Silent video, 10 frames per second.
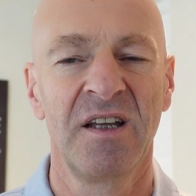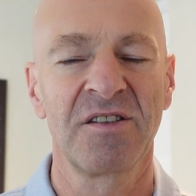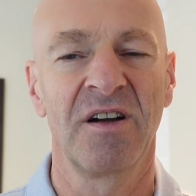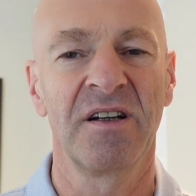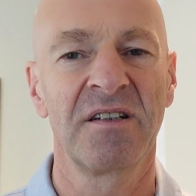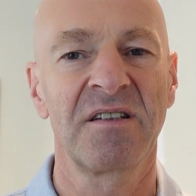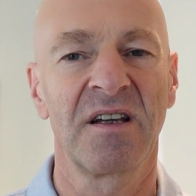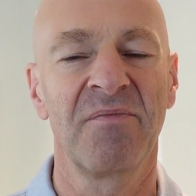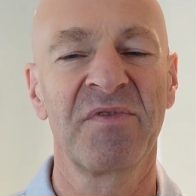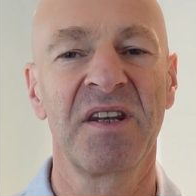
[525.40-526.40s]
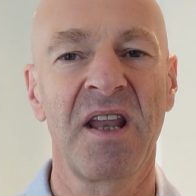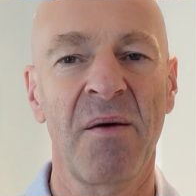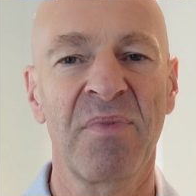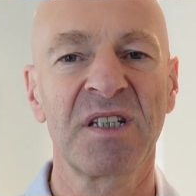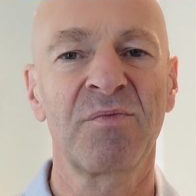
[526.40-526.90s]
So, and um, the
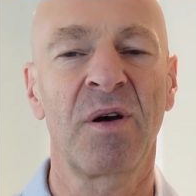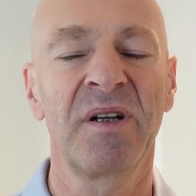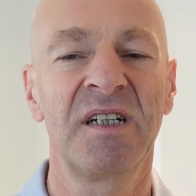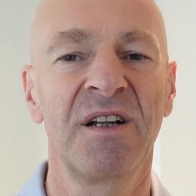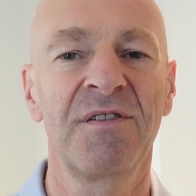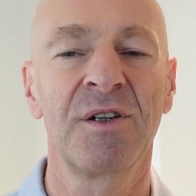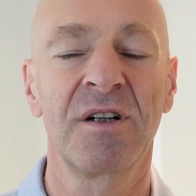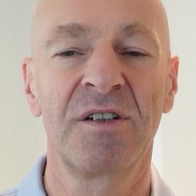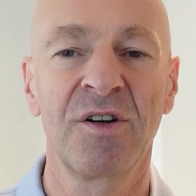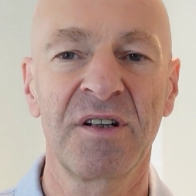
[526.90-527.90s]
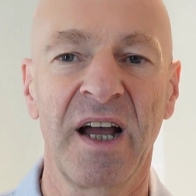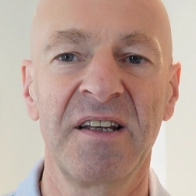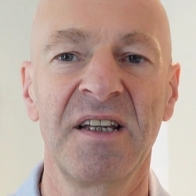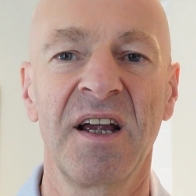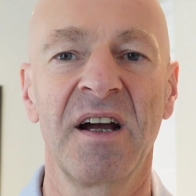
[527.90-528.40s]
numbers probably give you a good
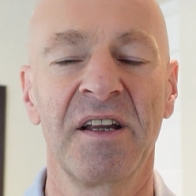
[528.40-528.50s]
idea.